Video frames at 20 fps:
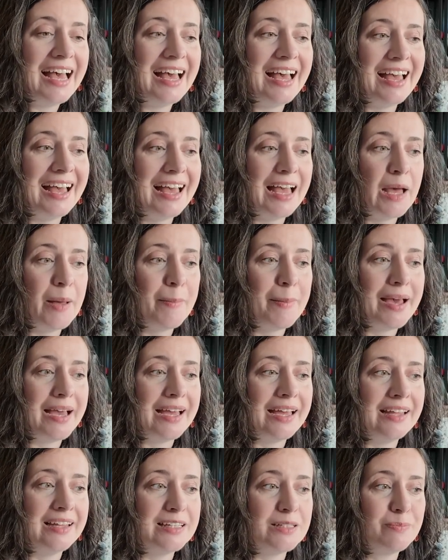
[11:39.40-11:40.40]

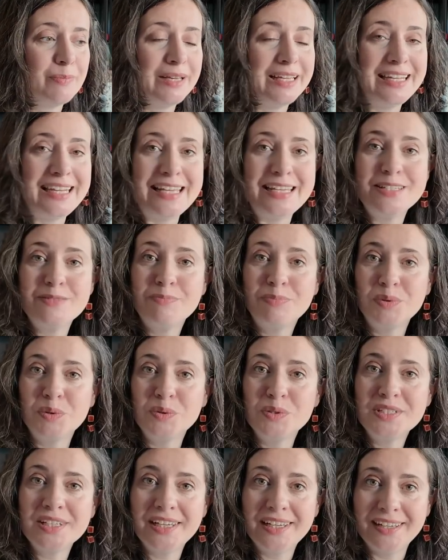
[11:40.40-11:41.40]
And my niece
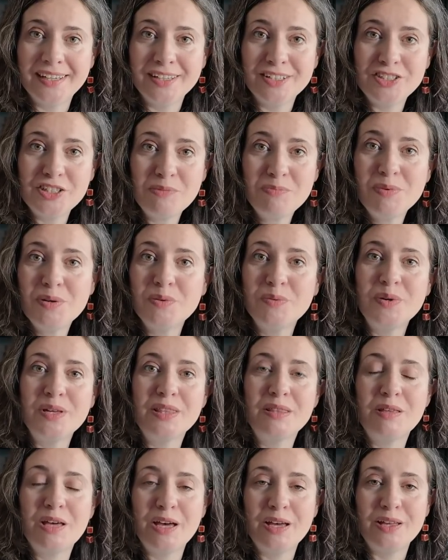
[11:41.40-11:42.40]
brought her jumper
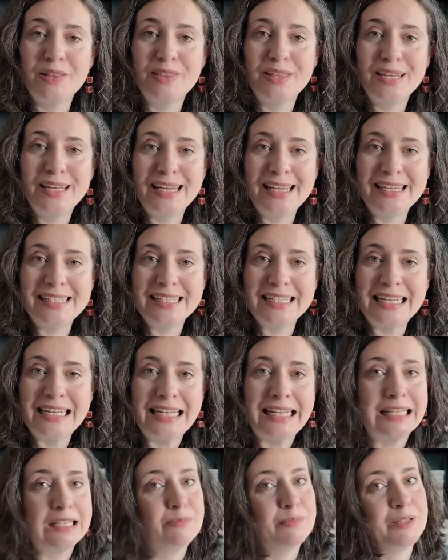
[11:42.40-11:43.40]
with her that needed a
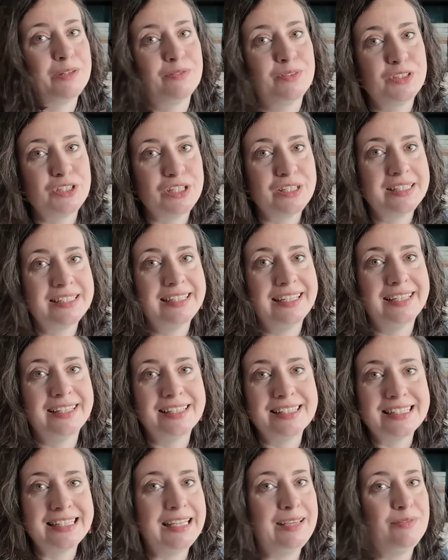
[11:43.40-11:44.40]
little bit of adjusting. The
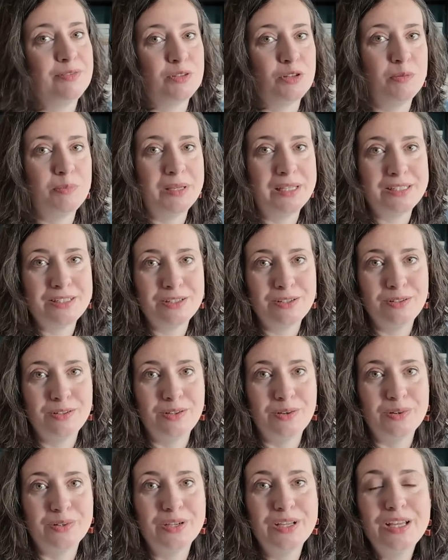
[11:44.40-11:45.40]
sleeves are a bit too
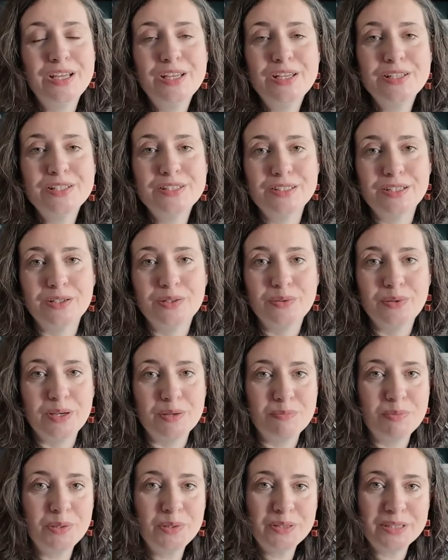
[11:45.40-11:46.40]
long. So I
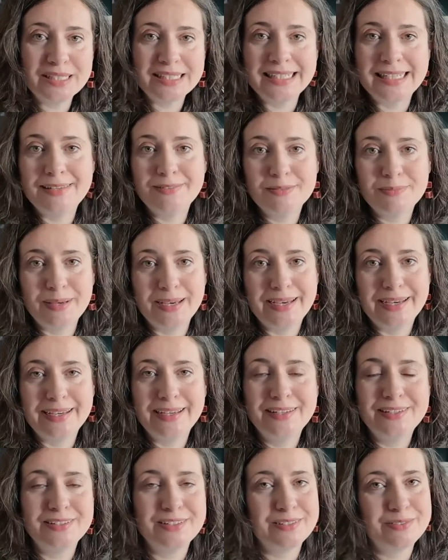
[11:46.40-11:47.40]
pulled the sleeves back
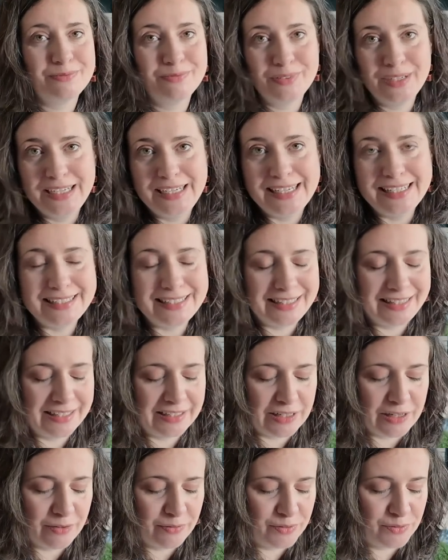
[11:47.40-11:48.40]
and just re-knitted the
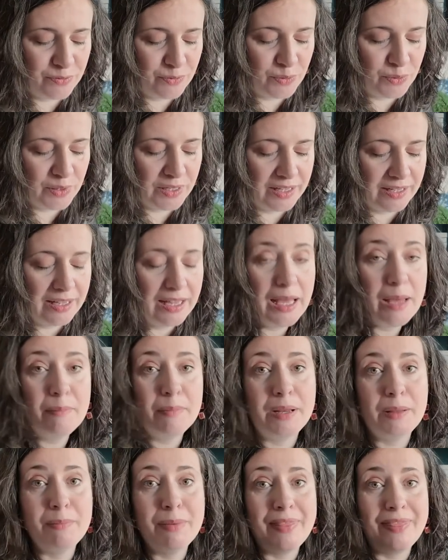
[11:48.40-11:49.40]
cuffs for her.
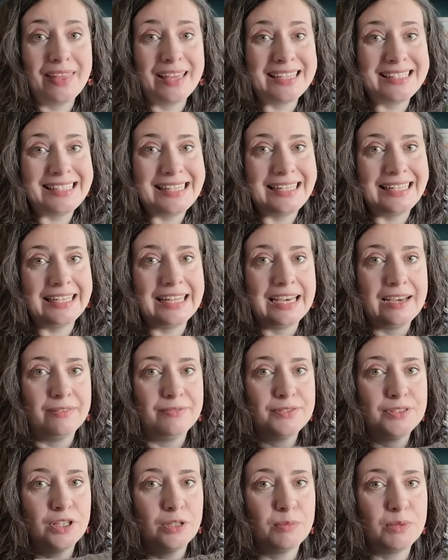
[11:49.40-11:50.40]
But it meant I didn't have
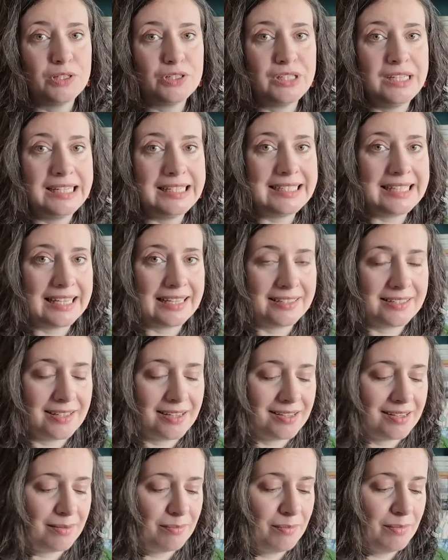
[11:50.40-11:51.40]
so much knitting
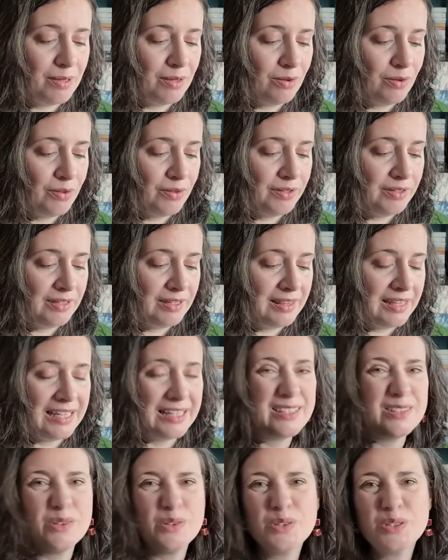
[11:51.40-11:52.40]
time on
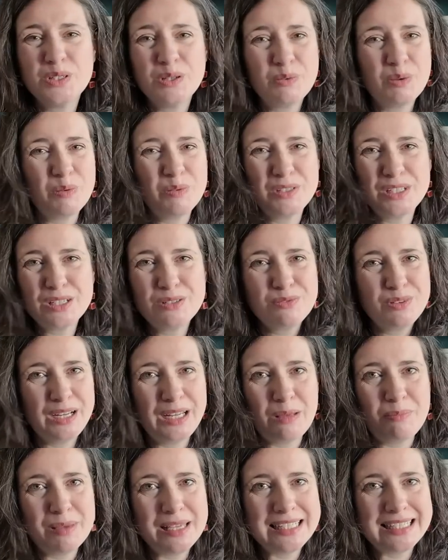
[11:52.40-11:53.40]
this. Also, we were just
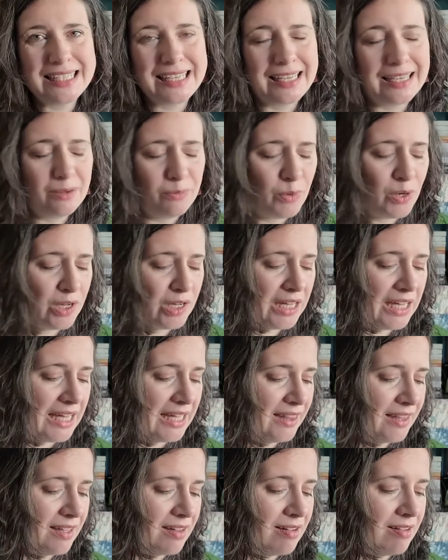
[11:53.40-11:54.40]
really busy working
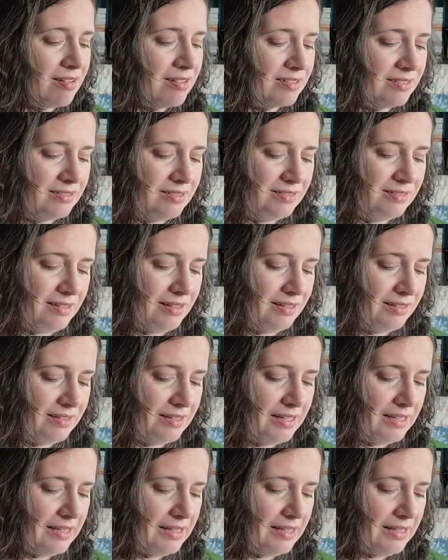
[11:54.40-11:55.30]
in the garden and